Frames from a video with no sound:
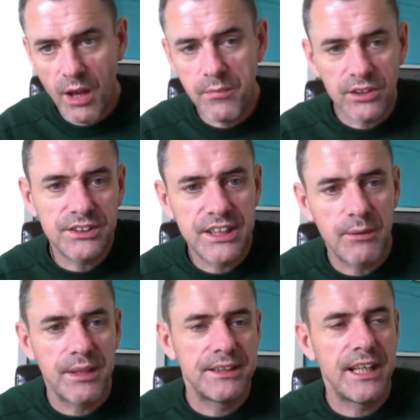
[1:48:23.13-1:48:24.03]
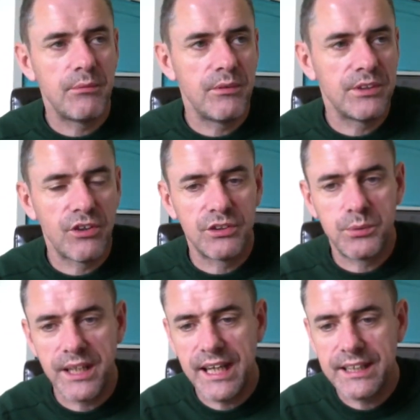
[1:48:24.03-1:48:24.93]
I'm also celebrating today. We went over
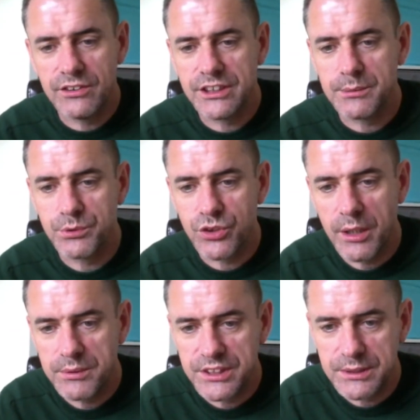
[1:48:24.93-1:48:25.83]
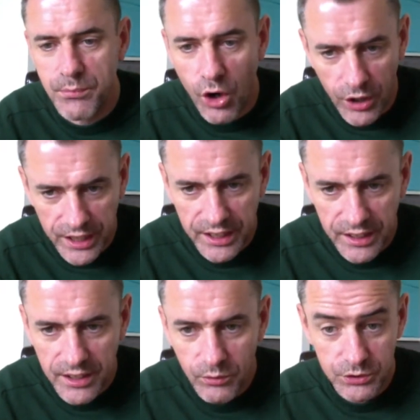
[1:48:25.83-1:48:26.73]
28,000 subscribers this morning,
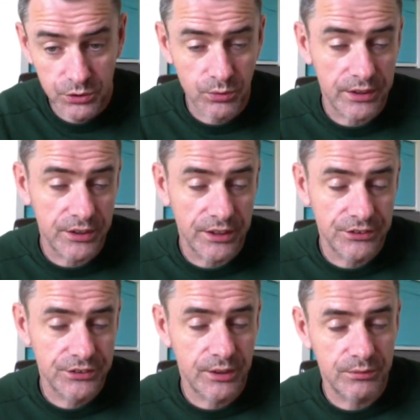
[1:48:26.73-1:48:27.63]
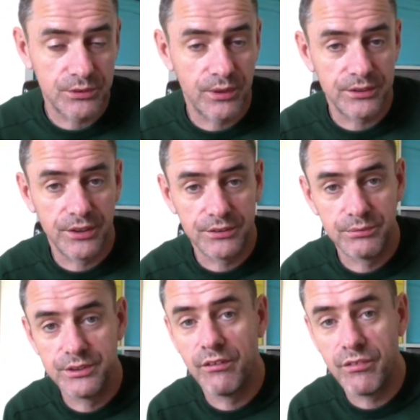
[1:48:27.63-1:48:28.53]
which is quite nice. That was quite nice.
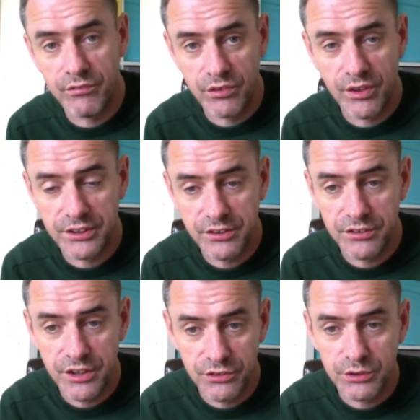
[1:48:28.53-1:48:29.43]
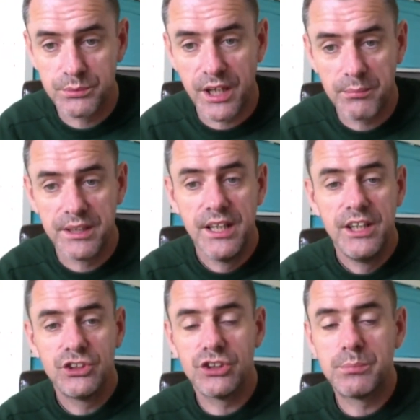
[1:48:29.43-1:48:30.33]
It was lovely of you guys to continue subscribing.
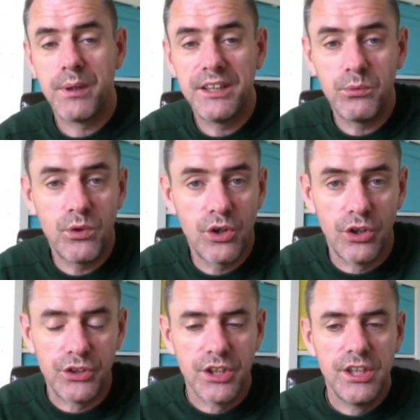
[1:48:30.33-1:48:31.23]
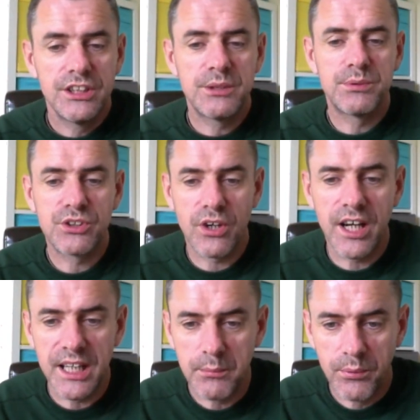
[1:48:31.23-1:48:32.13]
So spread the word.
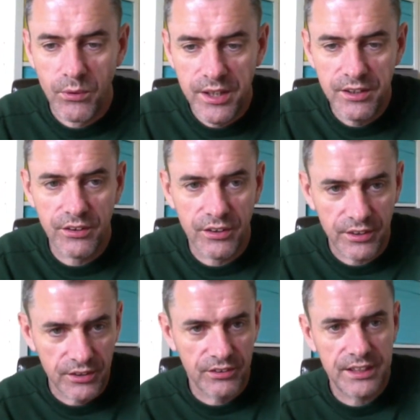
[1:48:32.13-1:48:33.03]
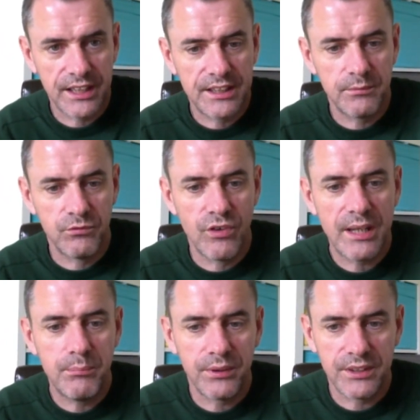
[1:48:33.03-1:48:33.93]
Subscribe. We're here. You know, click the
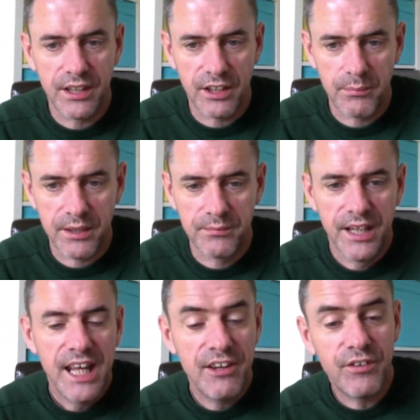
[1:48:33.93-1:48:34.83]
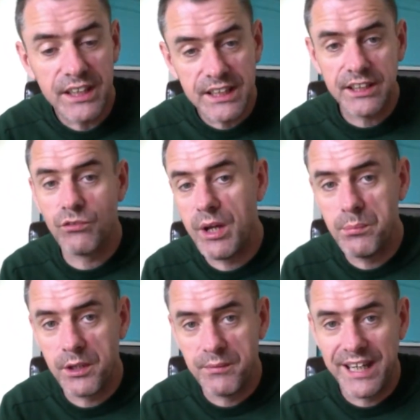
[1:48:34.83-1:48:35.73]
red button down the bottom. If I click the
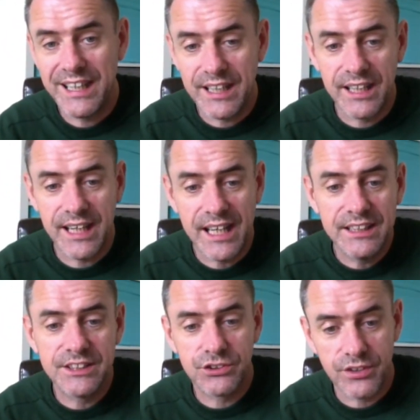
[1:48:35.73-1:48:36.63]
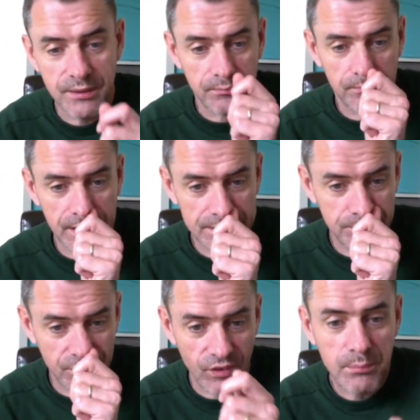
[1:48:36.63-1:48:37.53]
red button, I end the stream. That's
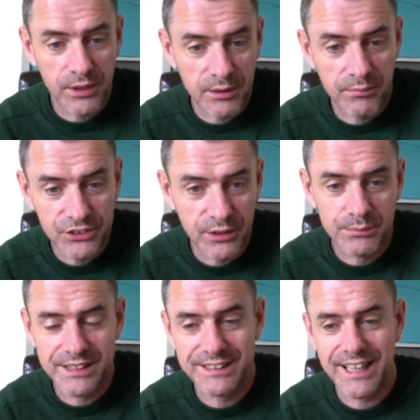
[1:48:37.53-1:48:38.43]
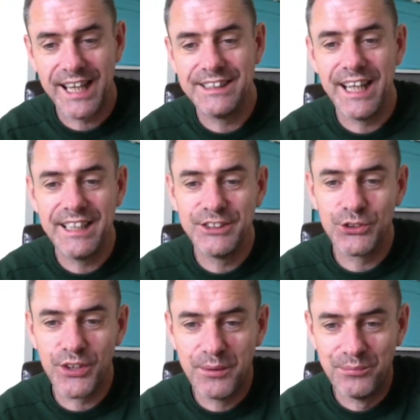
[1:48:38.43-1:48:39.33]
the red button on my screen says end
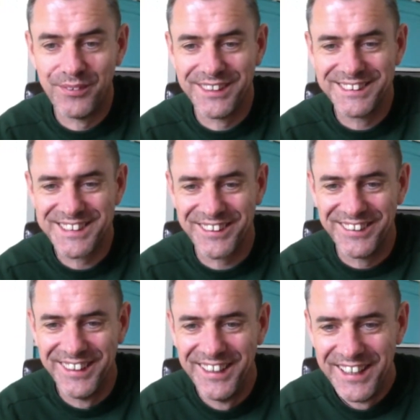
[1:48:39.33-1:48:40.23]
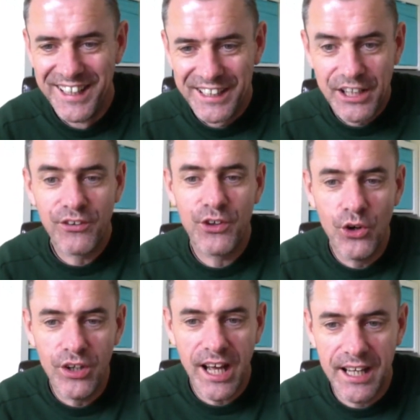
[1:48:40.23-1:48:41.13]
stream. So, Kieran
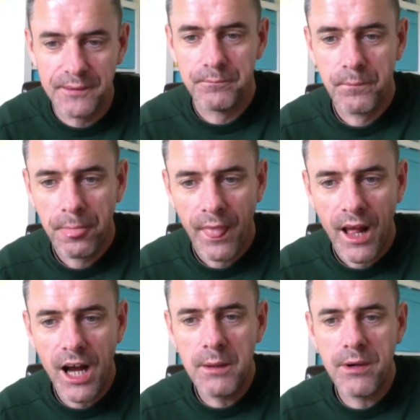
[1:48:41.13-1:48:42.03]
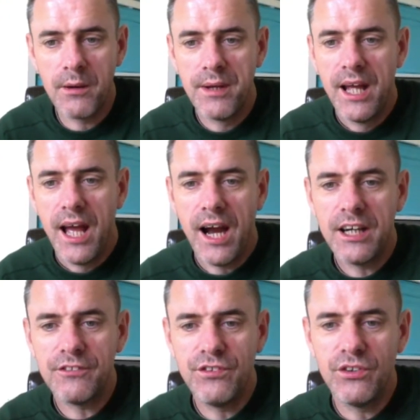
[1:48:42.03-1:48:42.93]
Houlihan. Hi, Bob.
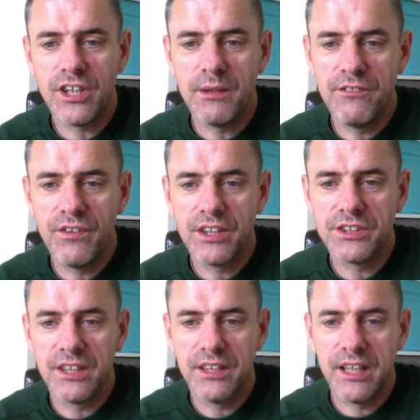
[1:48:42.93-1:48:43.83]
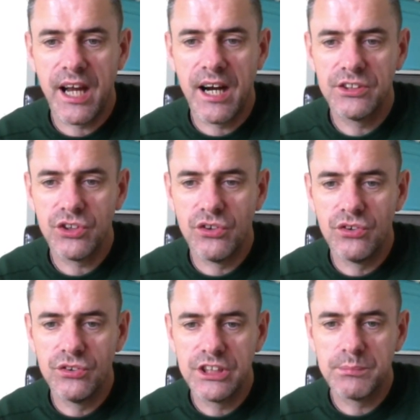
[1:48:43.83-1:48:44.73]
Are the fuel economy figures on cars
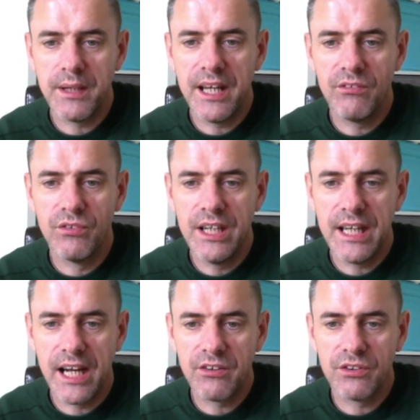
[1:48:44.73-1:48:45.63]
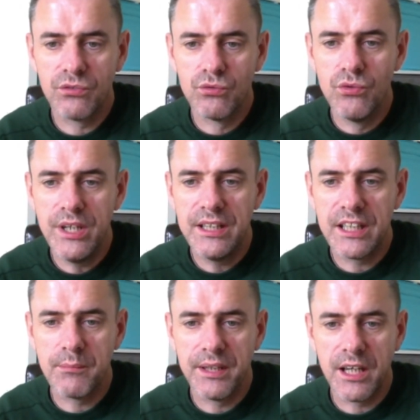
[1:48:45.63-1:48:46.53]
on display really accurate?
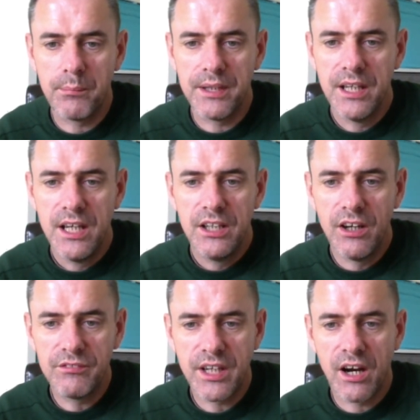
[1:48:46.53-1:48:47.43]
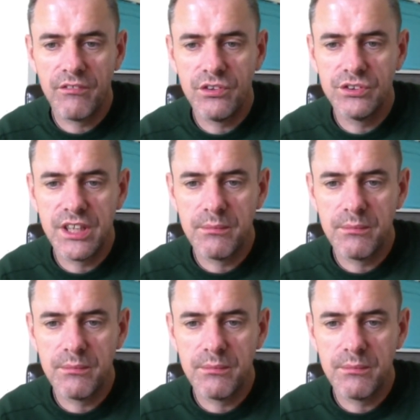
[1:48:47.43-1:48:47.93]
Read them might not be. Love the car reviews.